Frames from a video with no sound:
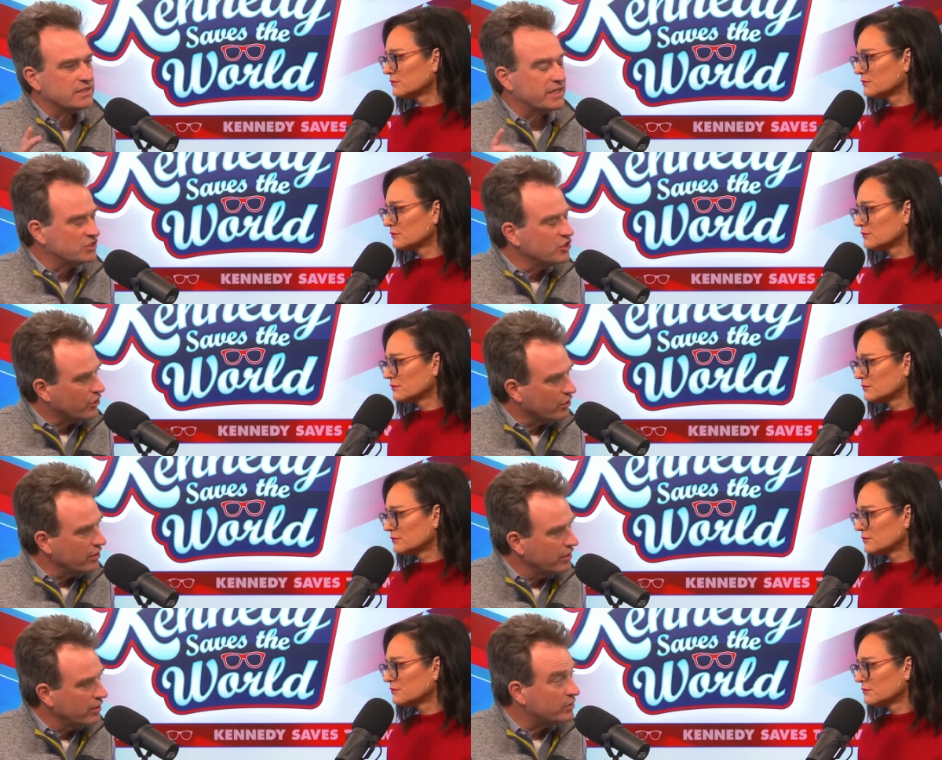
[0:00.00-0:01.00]
Speaker 1: he's a nerd,
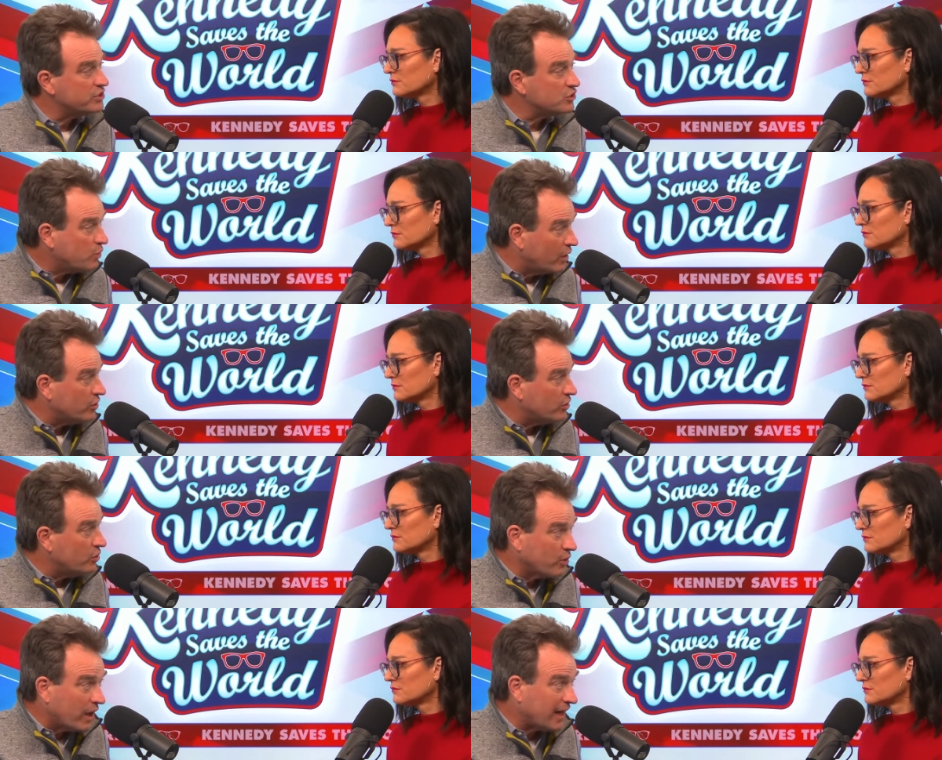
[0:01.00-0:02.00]
which is what
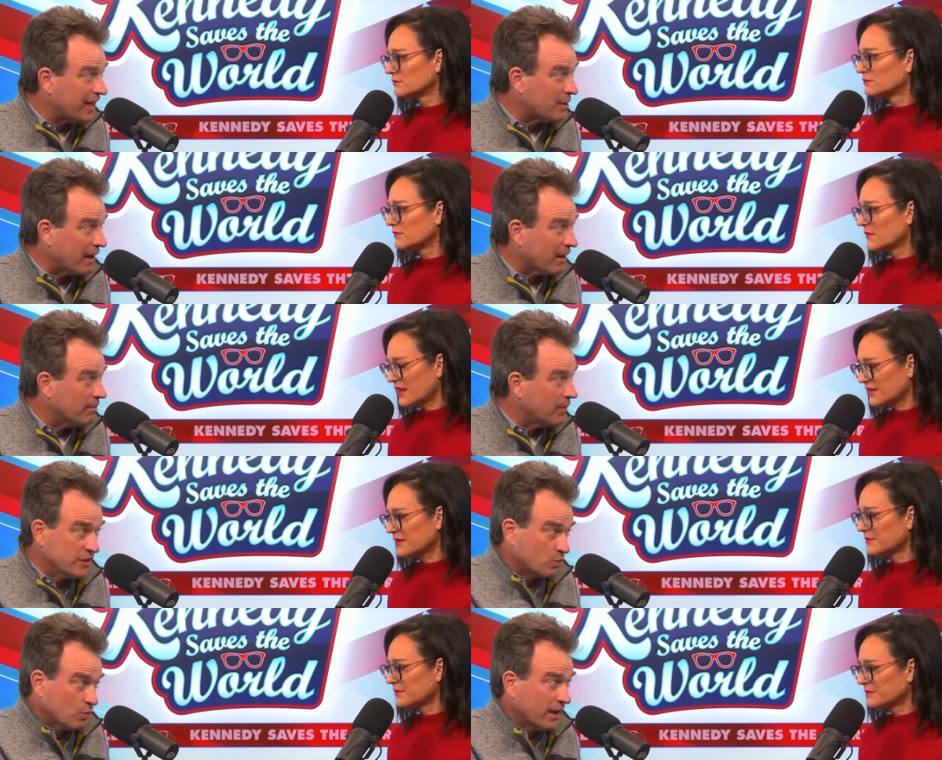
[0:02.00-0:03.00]
you and I like about him. Yes.
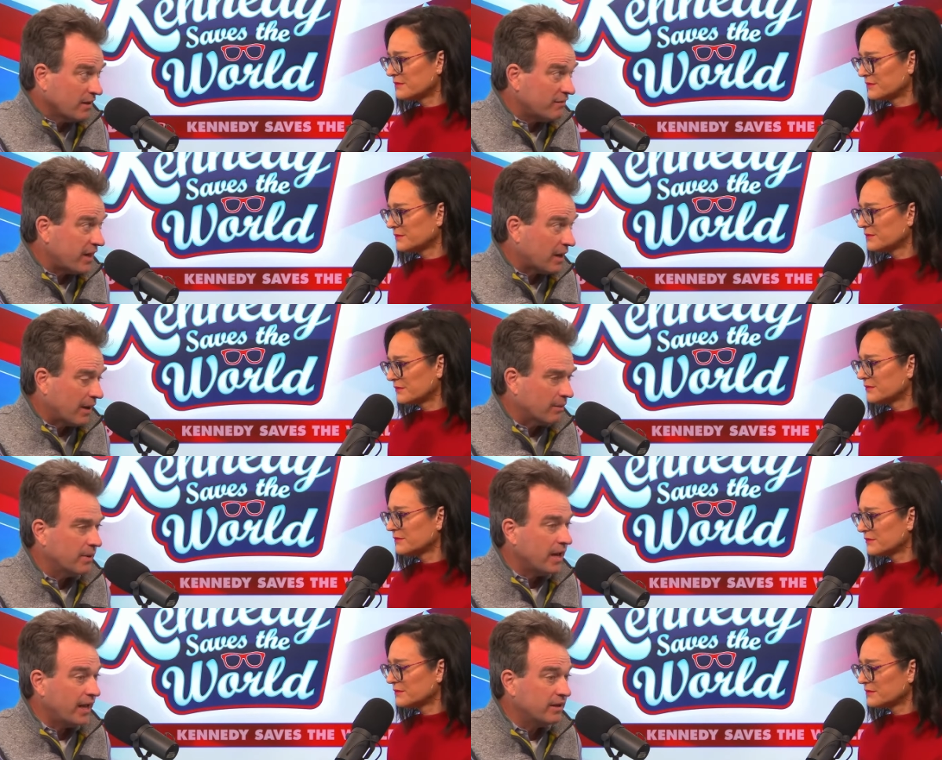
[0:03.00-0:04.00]
It's, I love that about him.
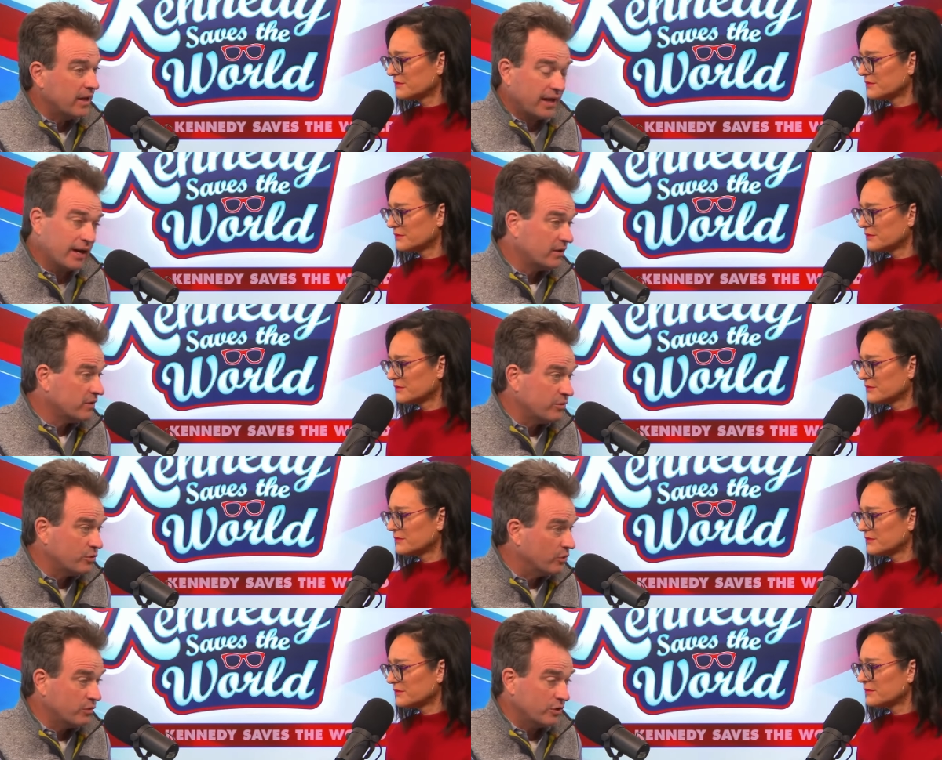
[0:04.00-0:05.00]
And and I agree with
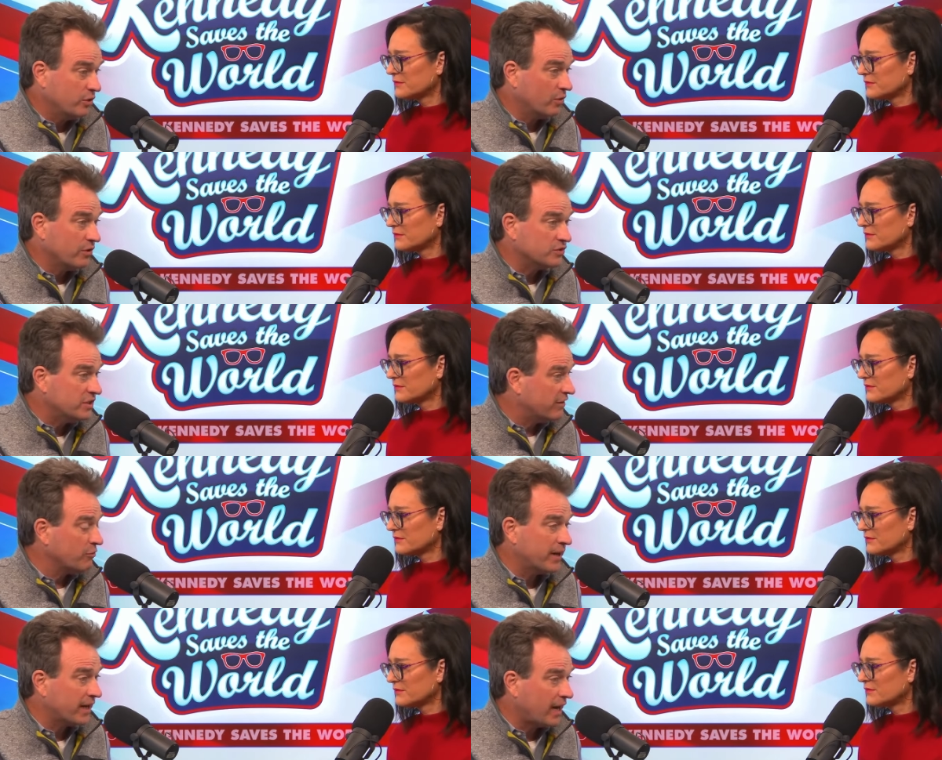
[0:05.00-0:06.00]
you. You know, there's never
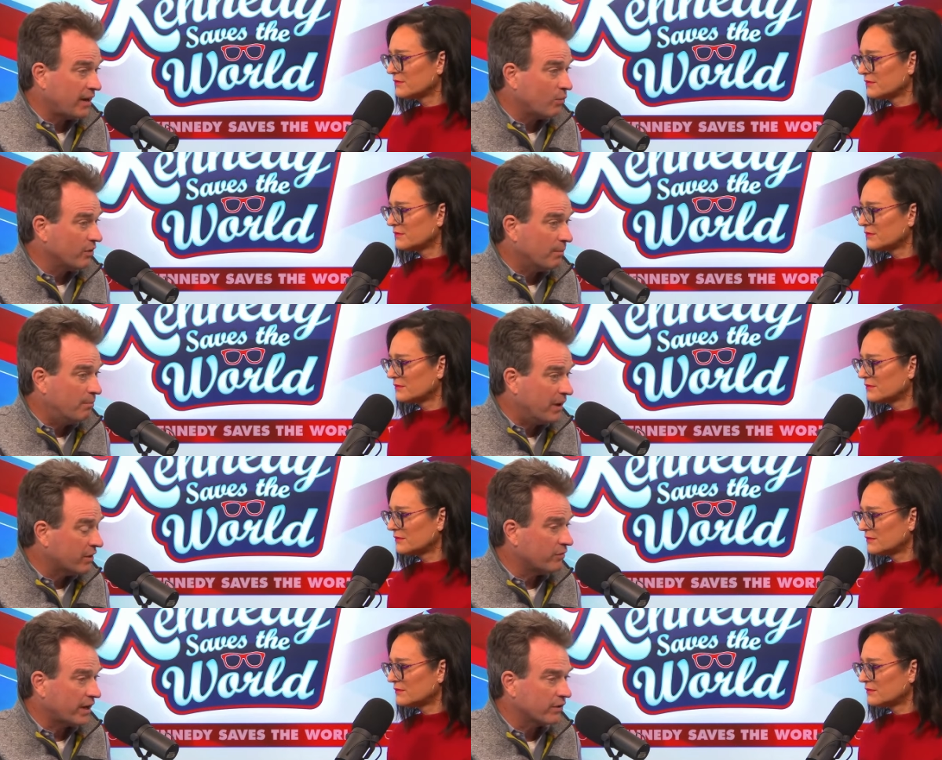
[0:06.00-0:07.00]
been a guy with a better
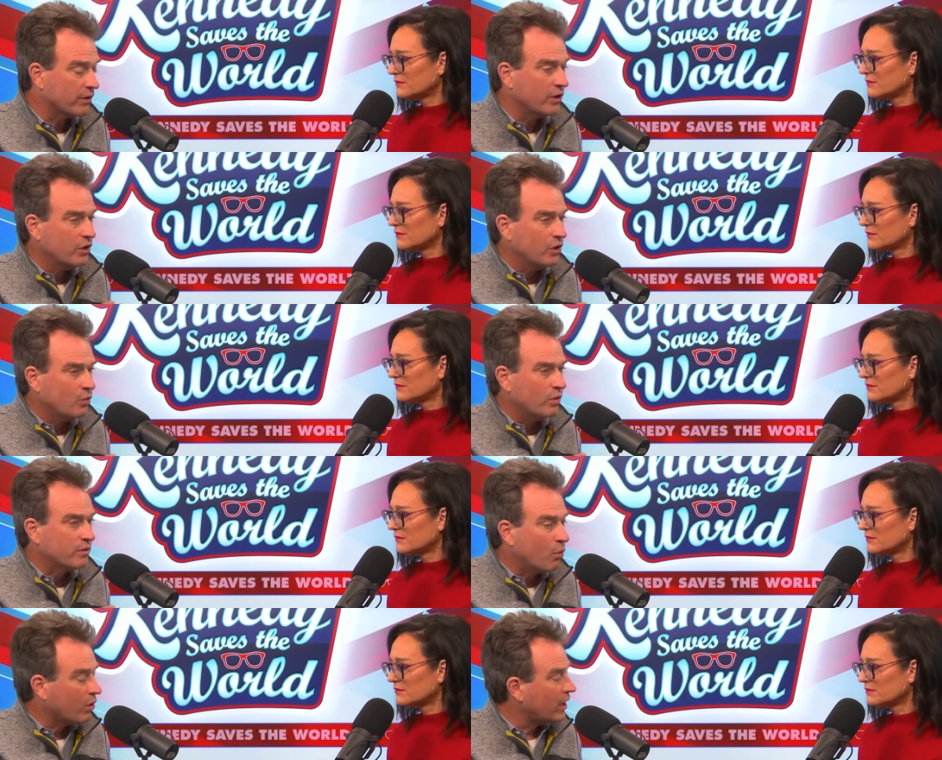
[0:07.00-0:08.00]
record with
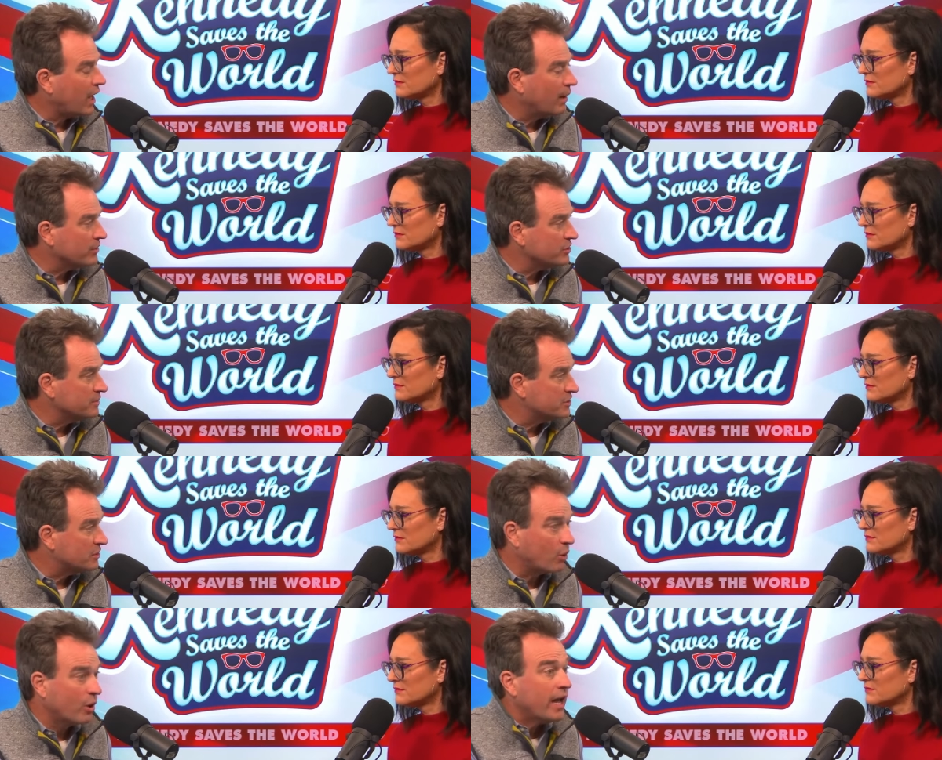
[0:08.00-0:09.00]
more accomplishments to
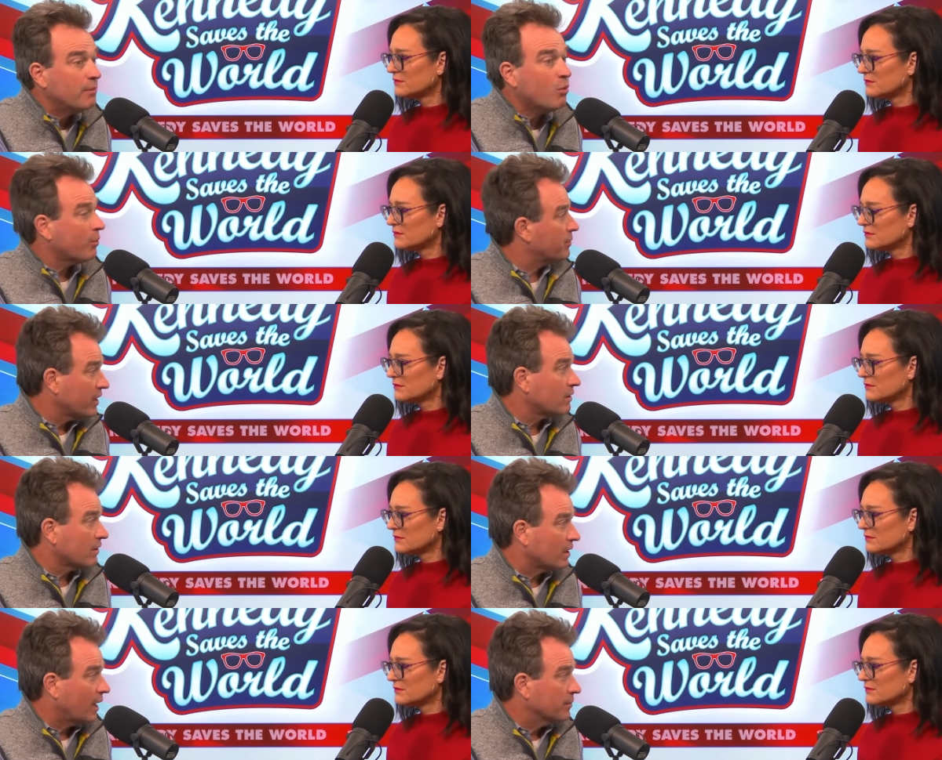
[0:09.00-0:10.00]
point and more political
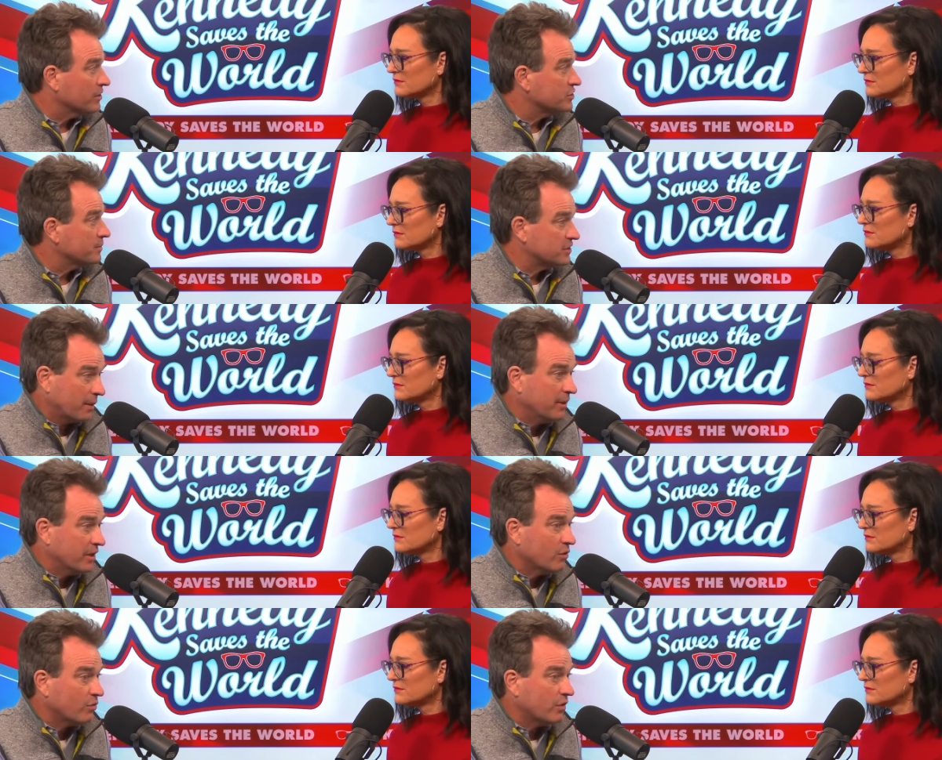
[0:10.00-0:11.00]
accomplishments. Mm-hmm. I mm.
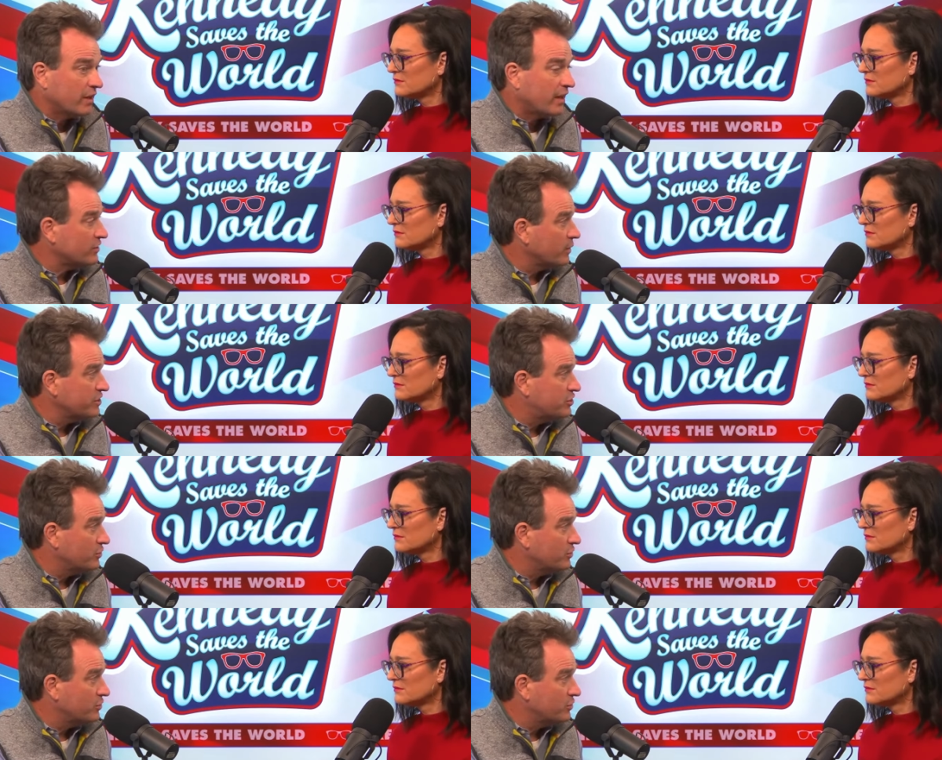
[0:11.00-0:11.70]
mean, uh, th- that 22